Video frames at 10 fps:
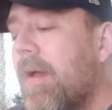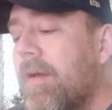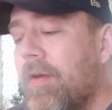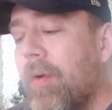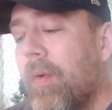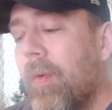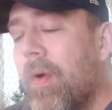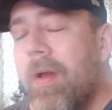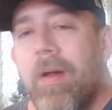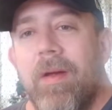to
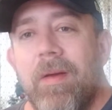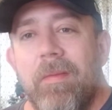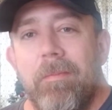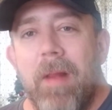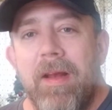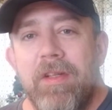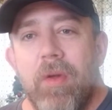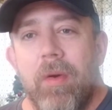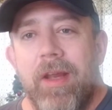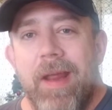play these
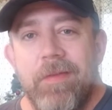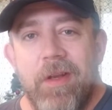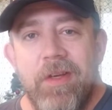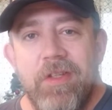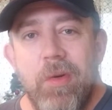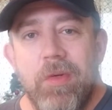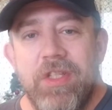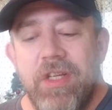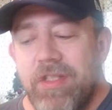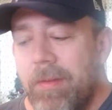older games on these newer
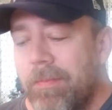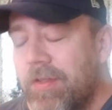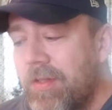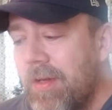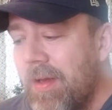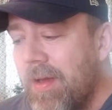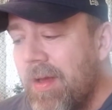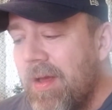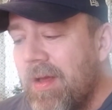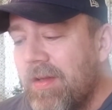systems.
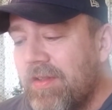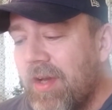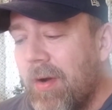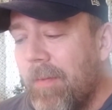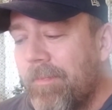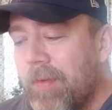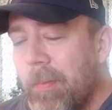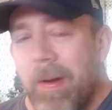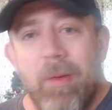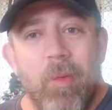So,
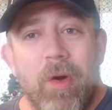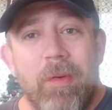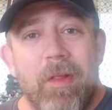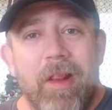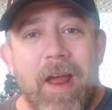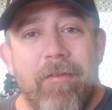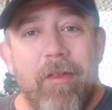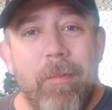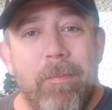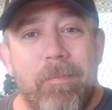but welcome to the life of
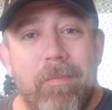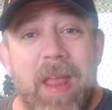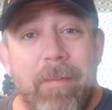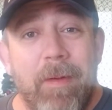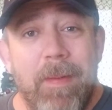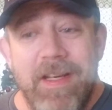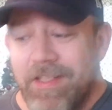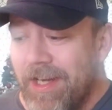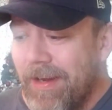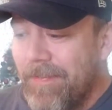the gaming
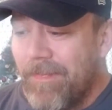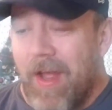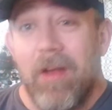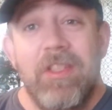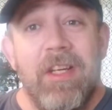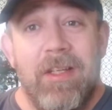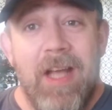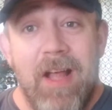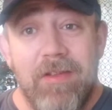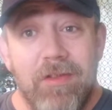PC. I'll stick to
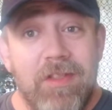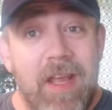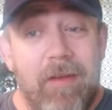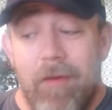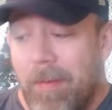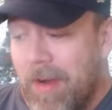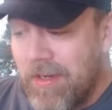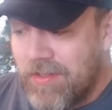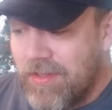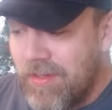consoles. Thank you very
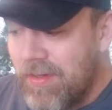much.